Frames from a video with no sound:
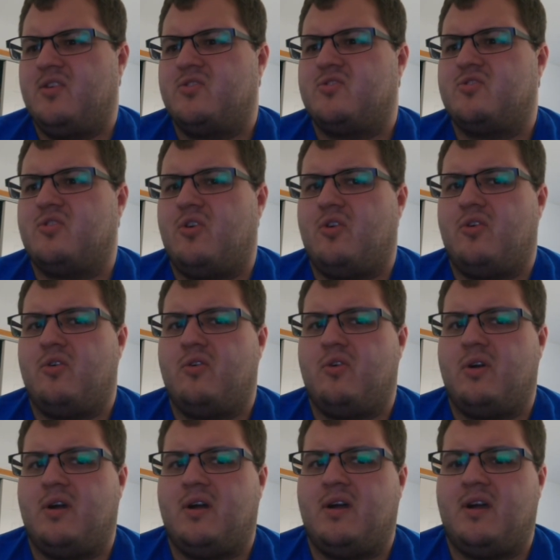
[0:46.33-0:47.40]

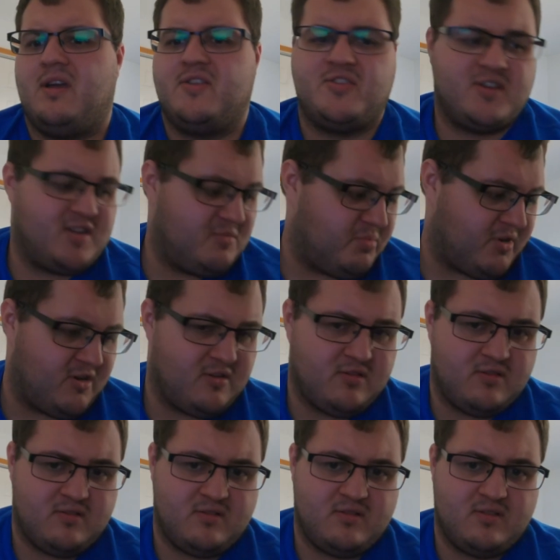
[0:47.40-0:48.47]
So I took it
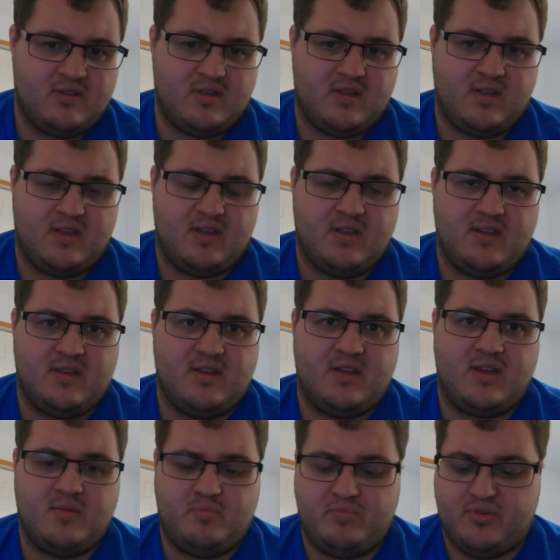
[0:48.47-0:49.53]
apart and
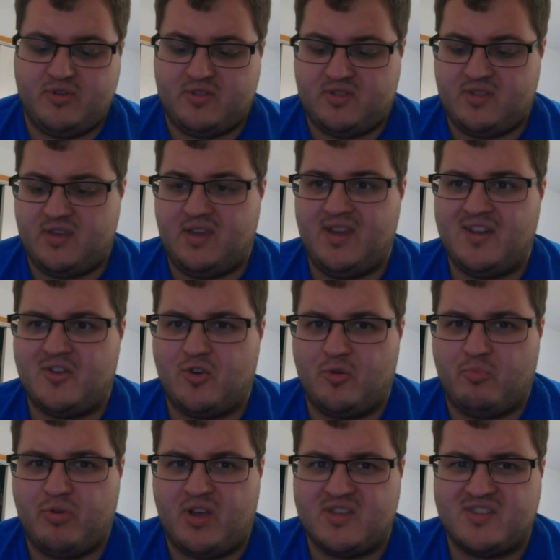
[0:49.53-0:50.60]
I put the 8 core
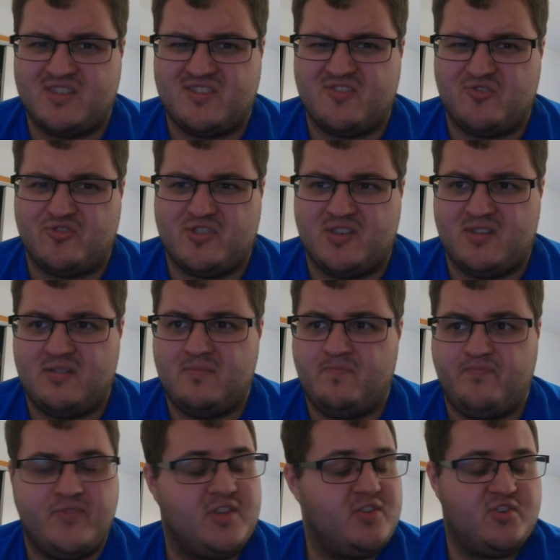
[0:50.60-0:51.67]
processors in.
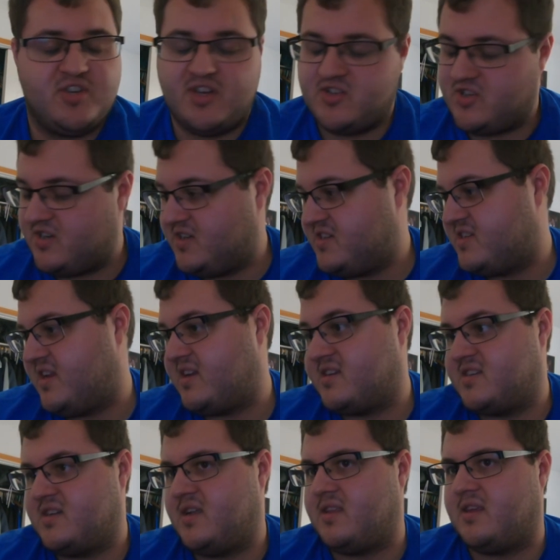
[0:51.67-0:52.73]
Didn't change any
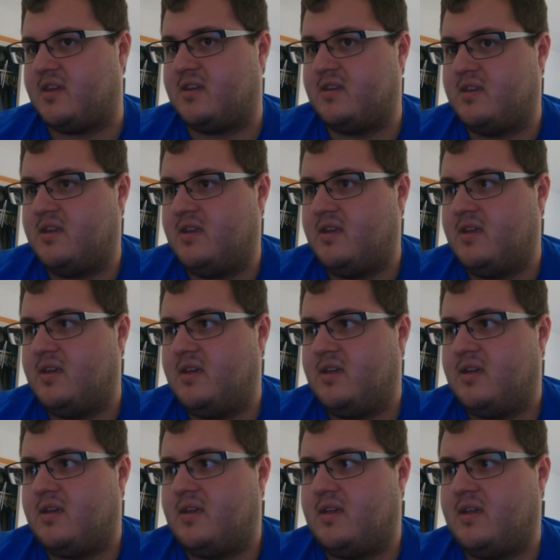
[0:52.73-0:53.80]
settings, nothing,
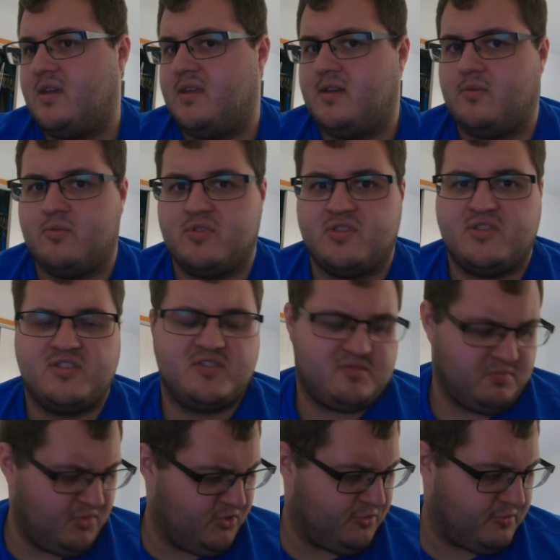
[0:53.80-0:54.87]
and it was
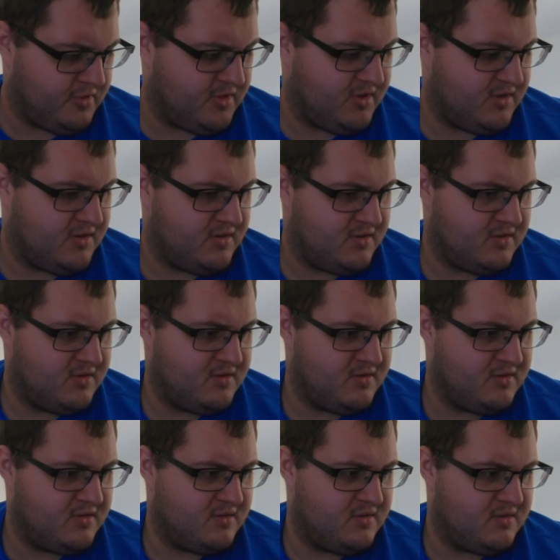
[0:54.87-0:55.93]
smooth,
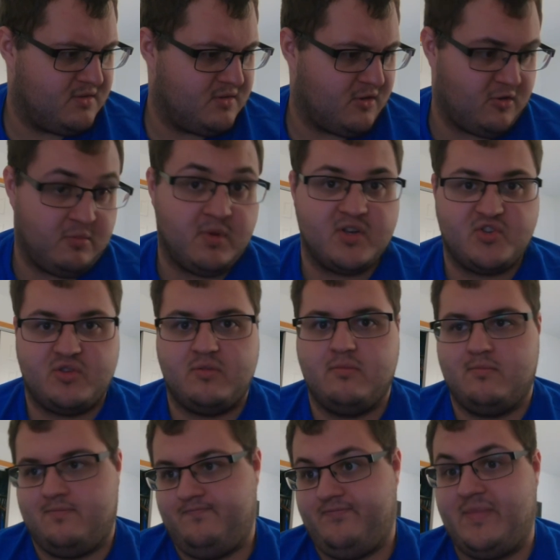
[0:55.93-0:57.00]
or much,
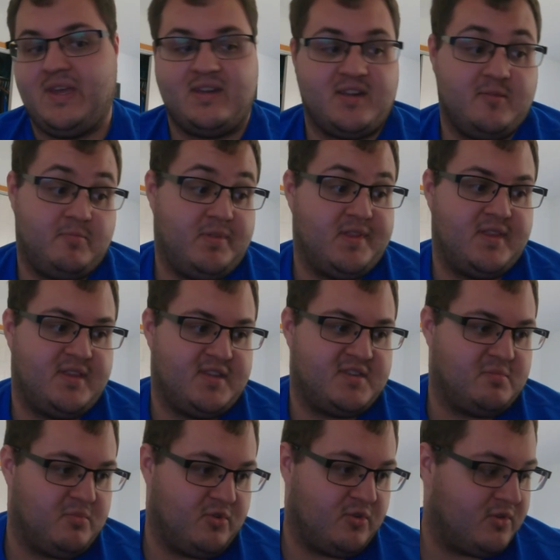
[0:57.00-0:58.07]
not completely
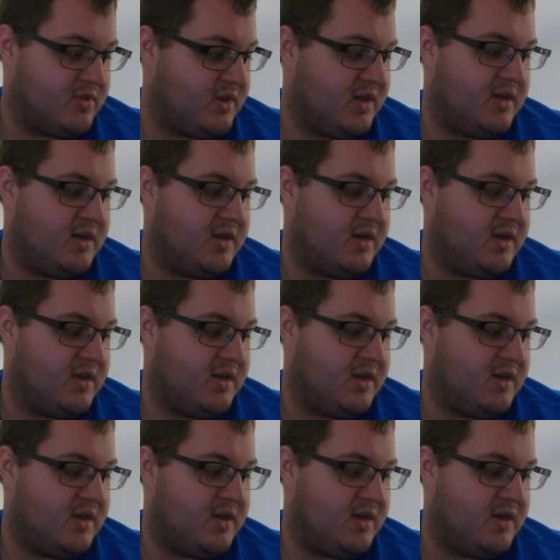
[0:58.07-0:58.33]
smooth.